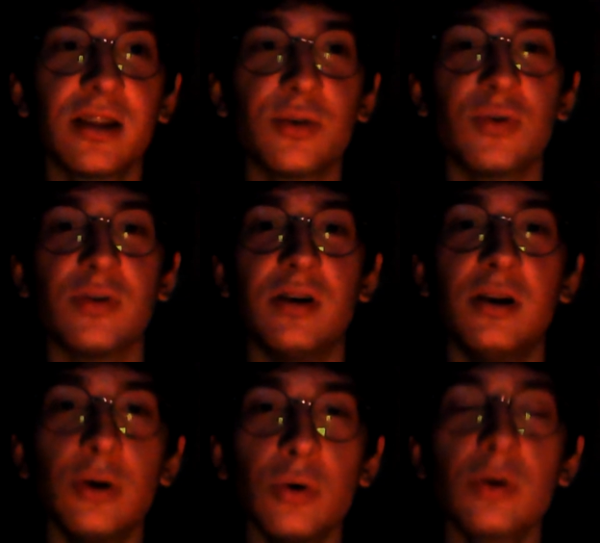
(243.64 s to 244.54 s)
to
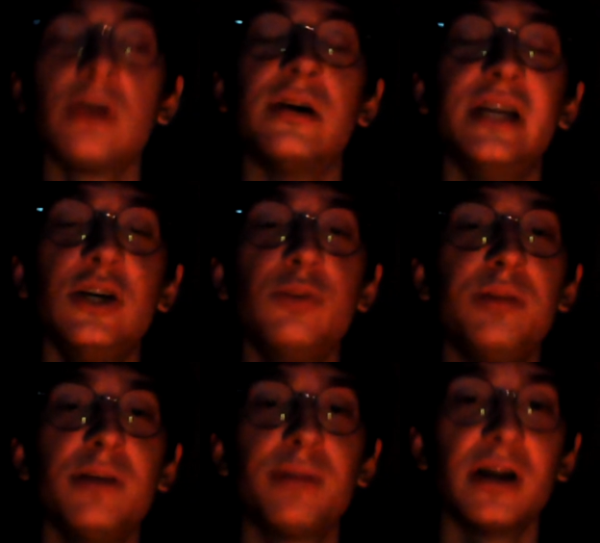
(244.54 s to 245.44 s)
lure new
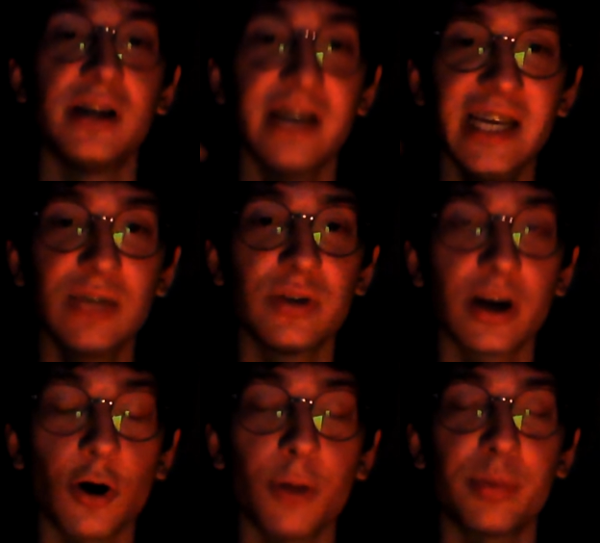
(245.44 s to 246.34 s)
people into the
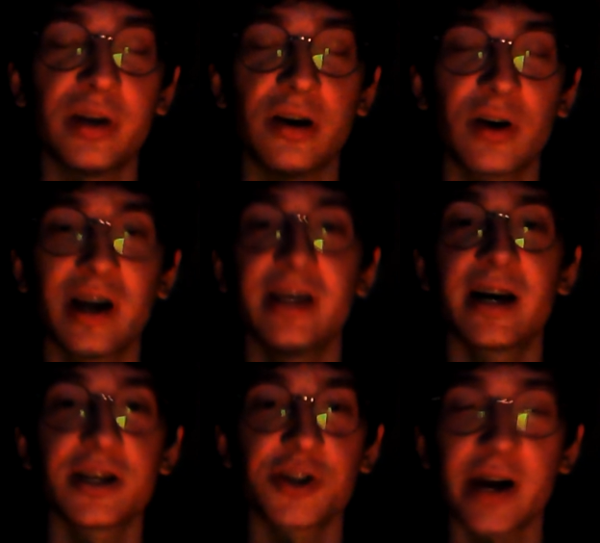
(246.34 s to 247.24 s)
company, okay? They
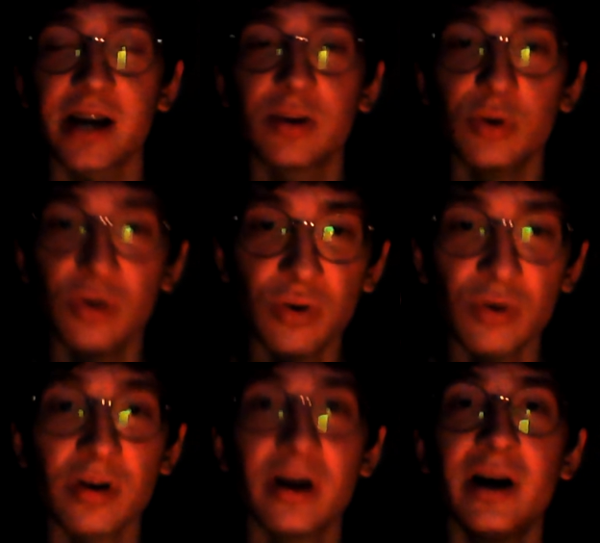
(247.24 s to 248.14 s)
are trying to
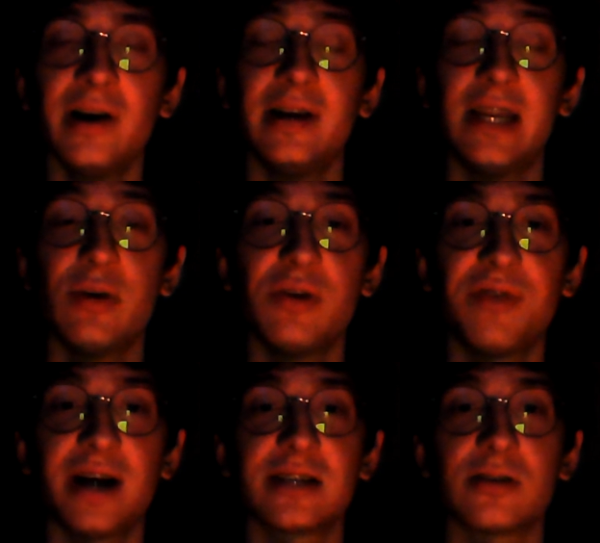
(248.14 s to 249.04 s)
lure new
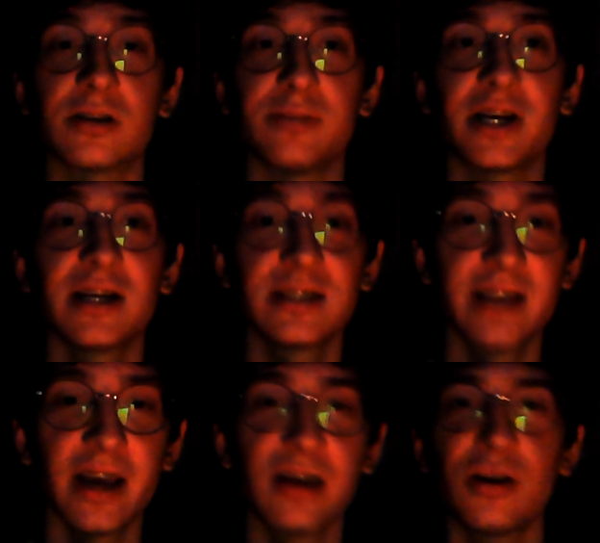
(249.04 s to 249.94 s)
investors because
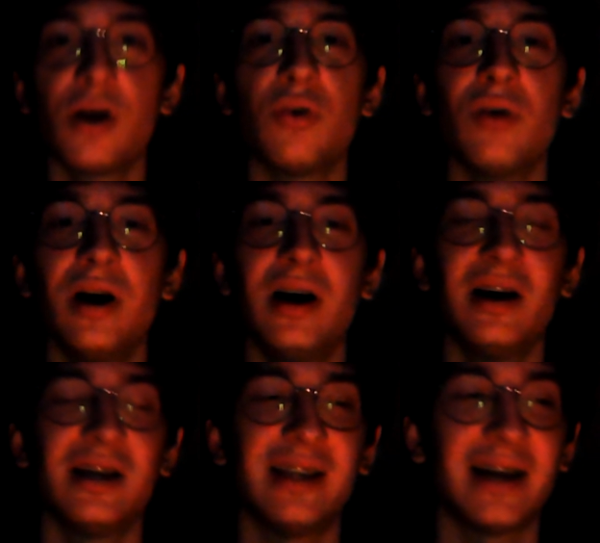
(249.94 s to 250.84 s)
they know
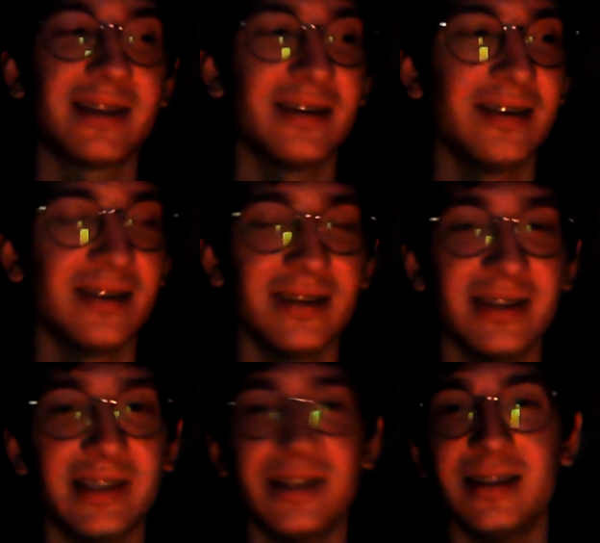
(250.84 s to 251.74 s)
that
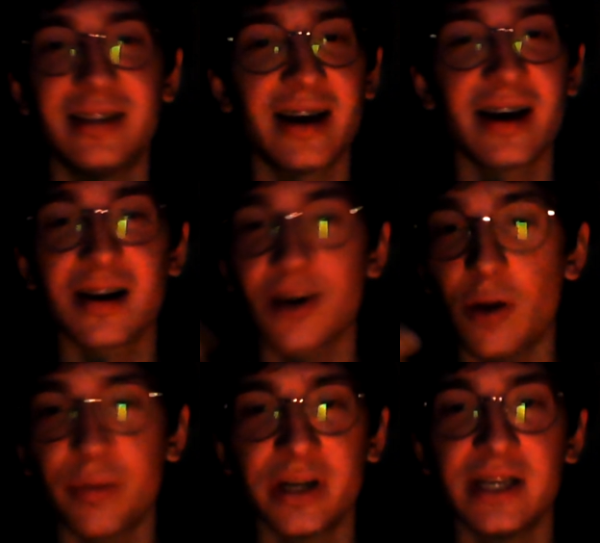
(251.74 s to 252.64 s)
their
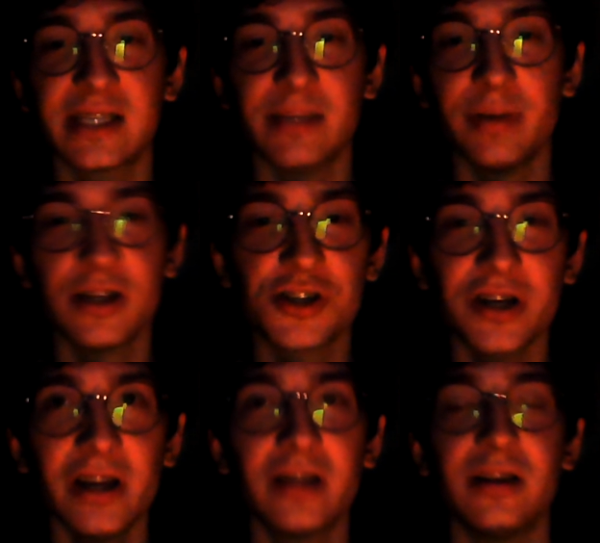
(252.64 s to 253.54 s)
company is a bit
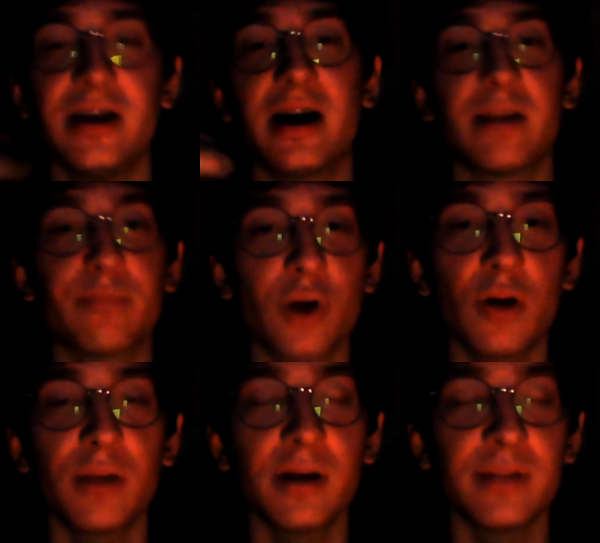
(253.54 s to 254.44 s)
shit, they are in
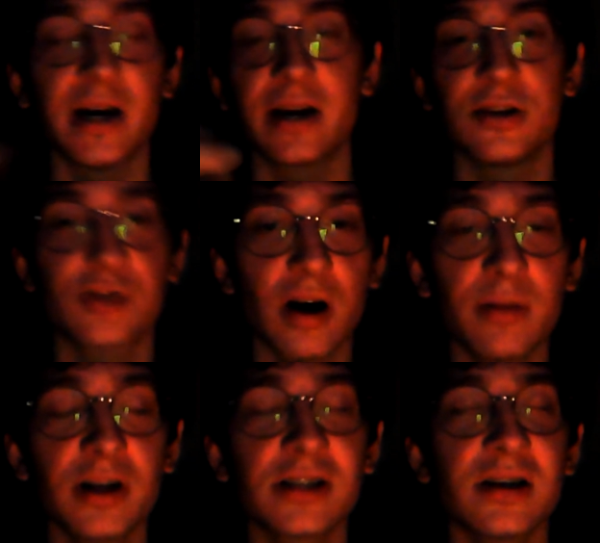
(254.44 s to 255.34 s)
problem, they are in
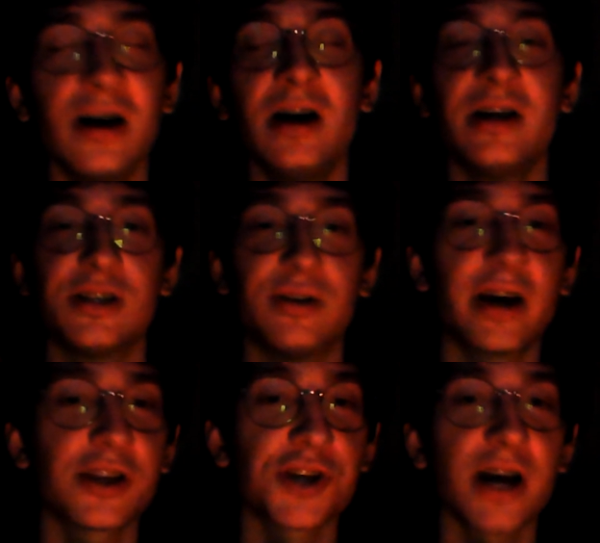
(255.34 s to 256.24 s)
troubles, so
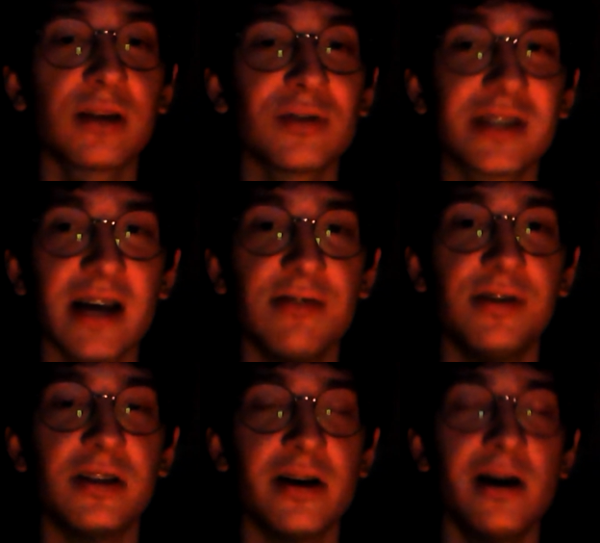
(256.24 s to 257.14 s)
they're trying to save
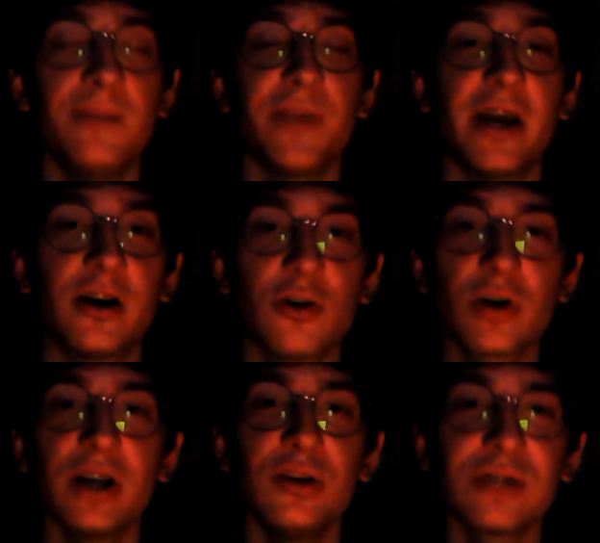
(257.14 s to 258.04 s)
it. And how
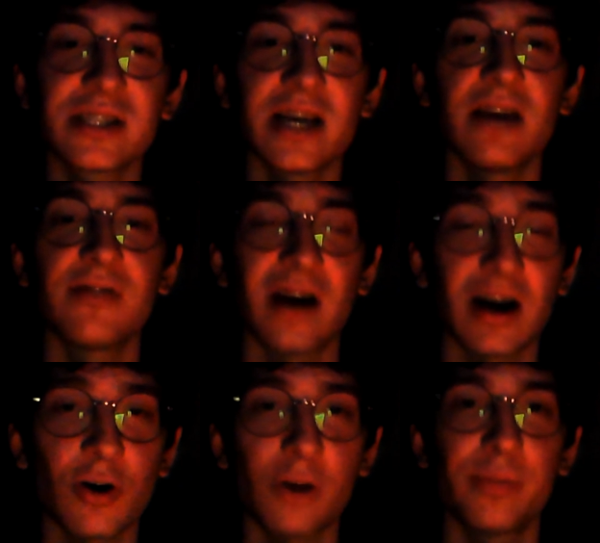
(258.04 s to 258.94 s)
can you save a
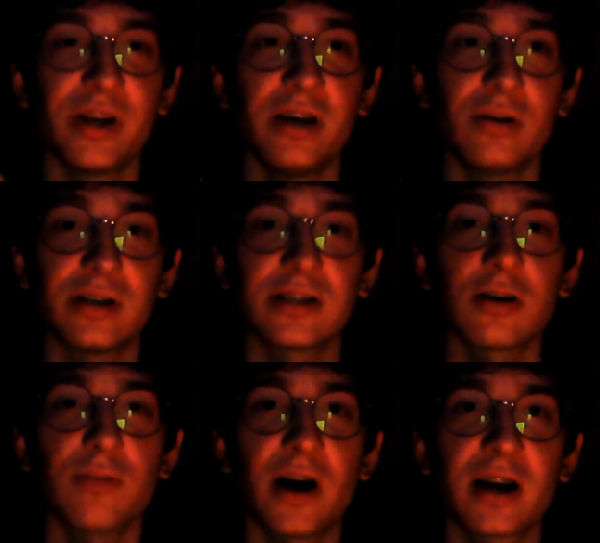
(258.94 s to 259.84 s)
company on the
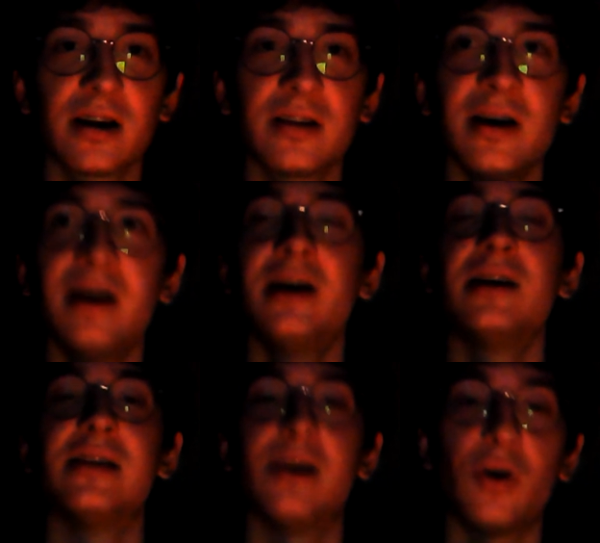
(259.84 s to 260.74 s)
stock market?
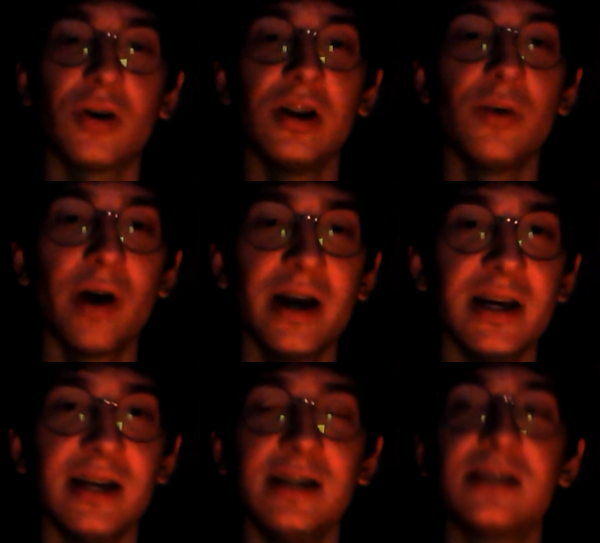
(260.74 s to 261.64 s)
The only way
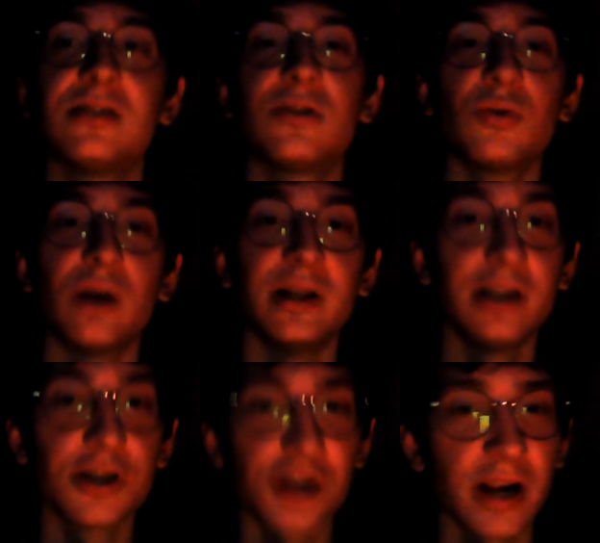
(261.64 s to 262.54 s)
is through
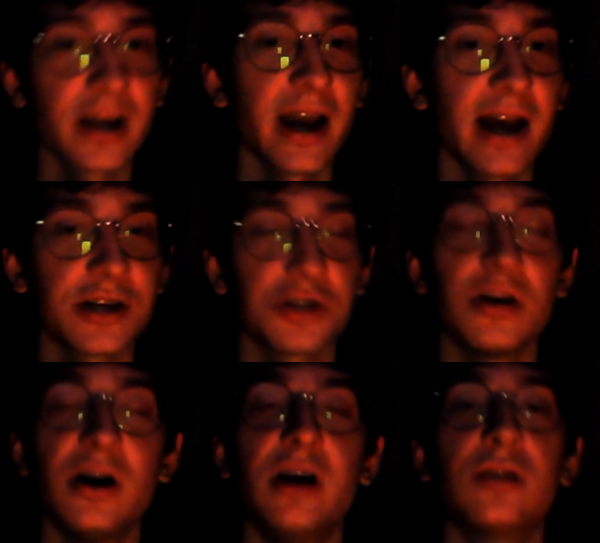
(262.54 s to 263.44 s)
additional cash,
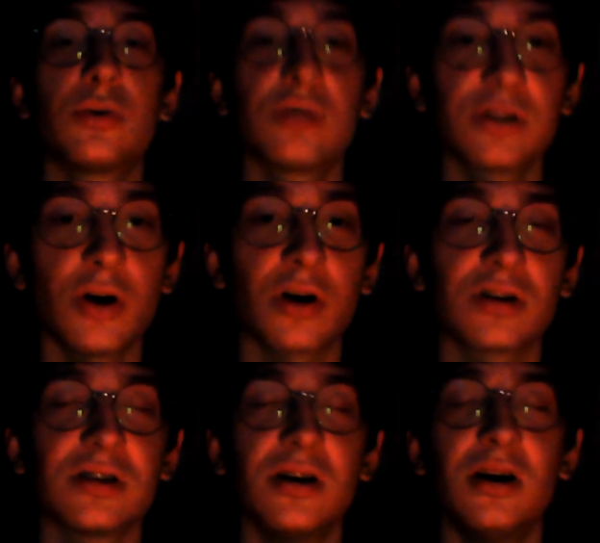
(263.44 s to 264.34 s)
through
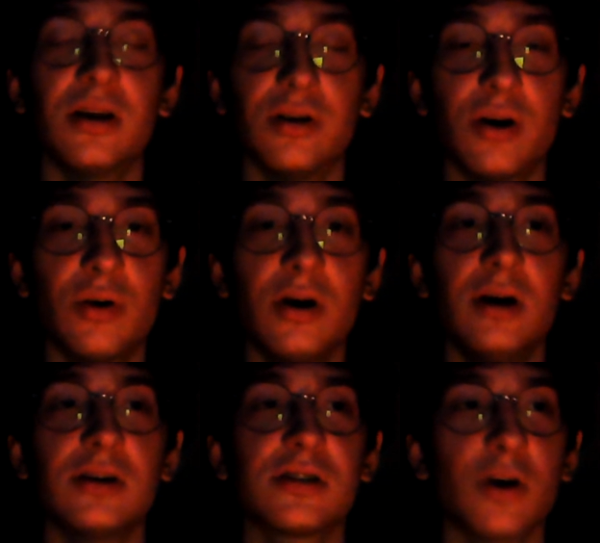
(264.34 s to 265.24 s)
stocks, you know?
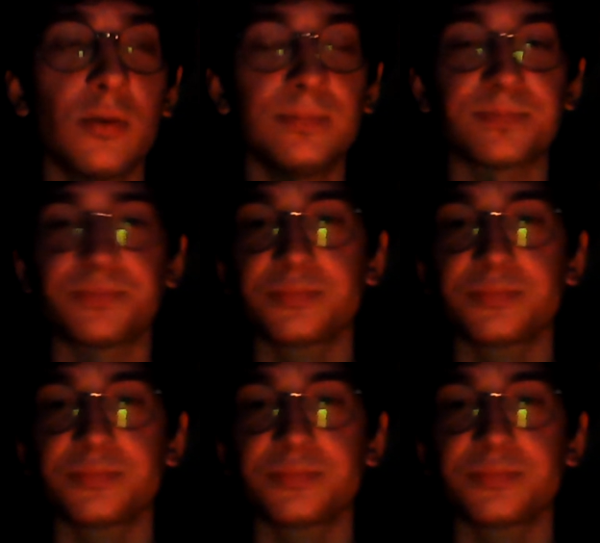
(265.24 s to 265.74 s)
So